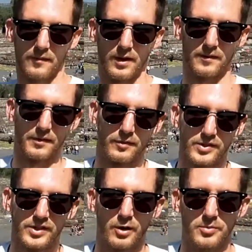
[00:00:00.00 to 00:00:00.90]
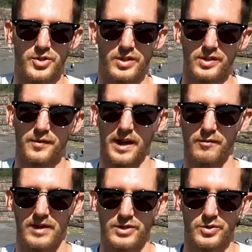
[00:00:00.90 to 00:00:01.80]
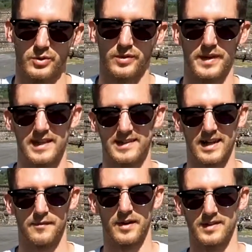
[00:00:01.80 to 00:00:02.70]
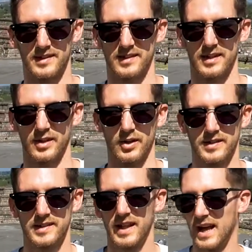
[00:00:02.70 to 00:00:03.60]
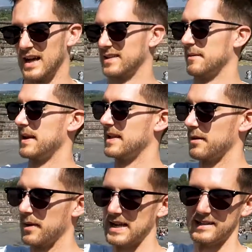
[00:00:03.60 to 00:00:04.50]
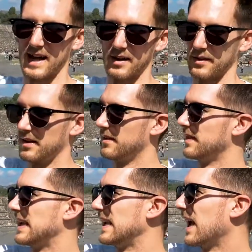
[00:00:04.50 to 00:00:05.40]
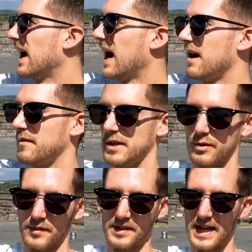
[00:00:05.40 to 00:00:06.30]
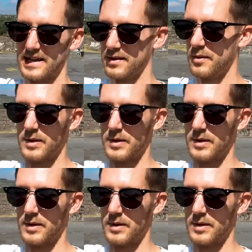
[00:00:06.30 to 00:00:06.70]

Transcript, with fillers: full of different sculptures for their rituals, for their sacrifices to the gods, as they made their way down the Avenue of the Dead.